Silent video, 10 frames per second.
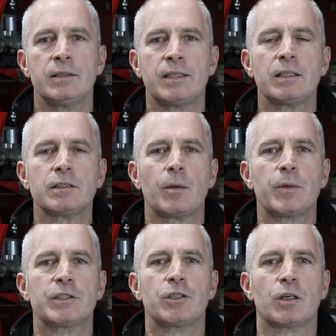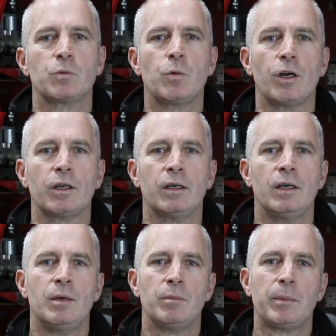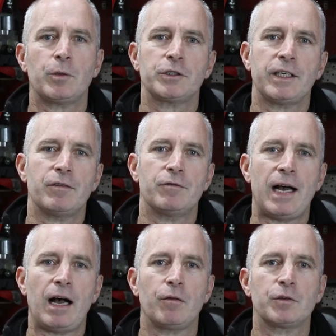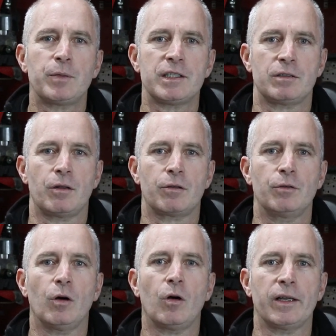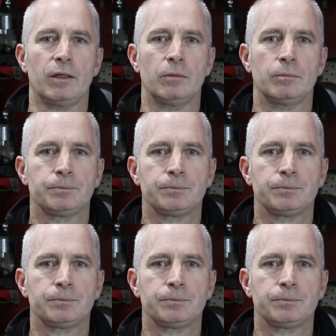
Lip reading: Telescopic shocks work by pushing a valved piston through oil.